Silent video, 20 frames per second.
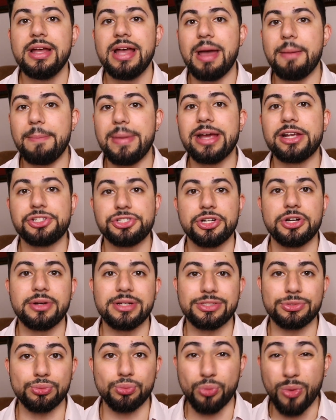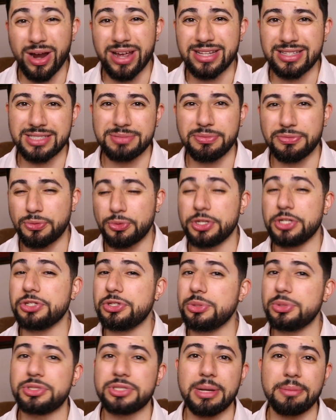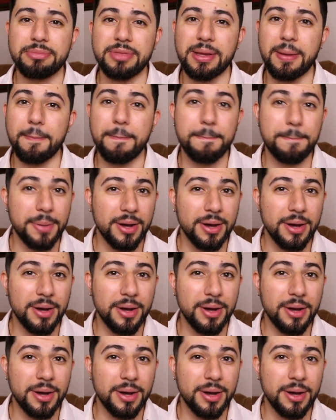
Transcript: and make sure it's right before you do something.